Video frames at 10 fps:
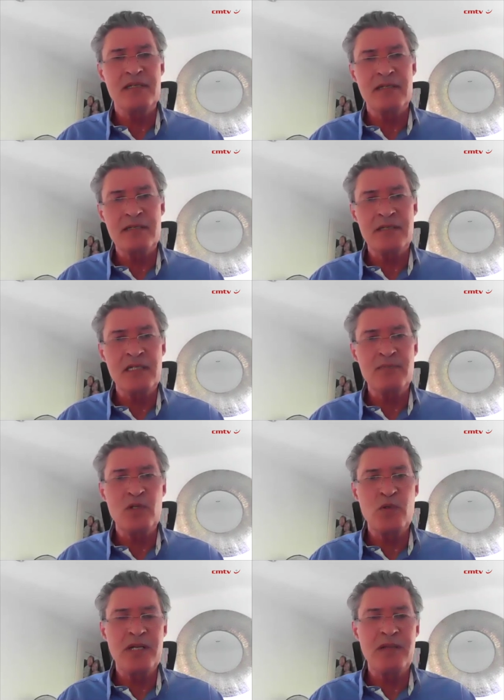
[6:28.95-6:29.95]
distance
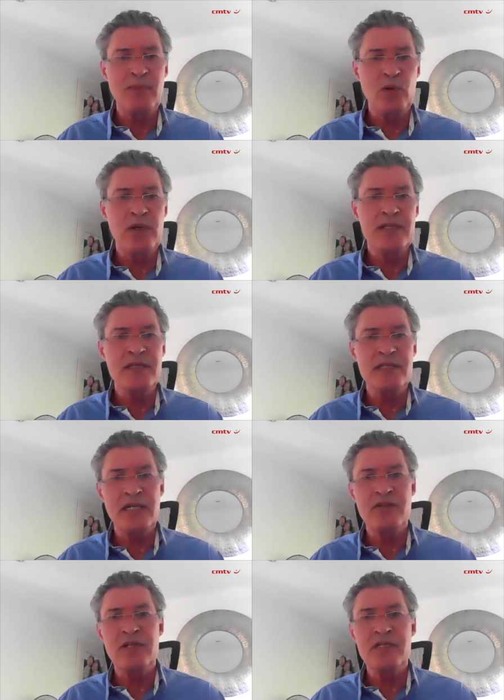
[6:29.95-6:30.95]
between employees, et
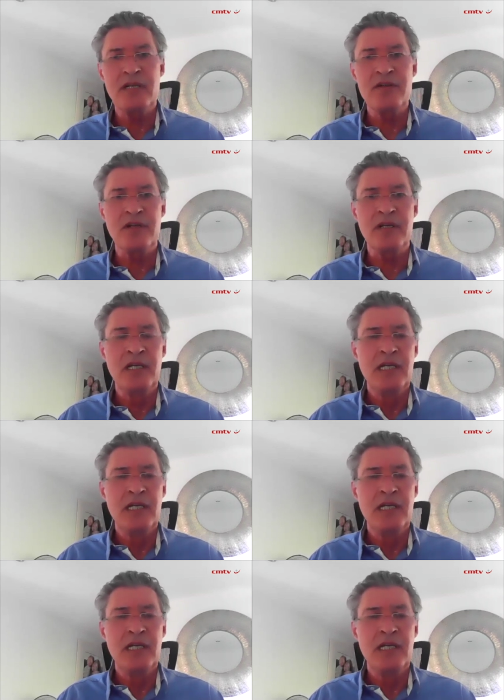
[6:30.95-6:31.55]
cetera, et cetera.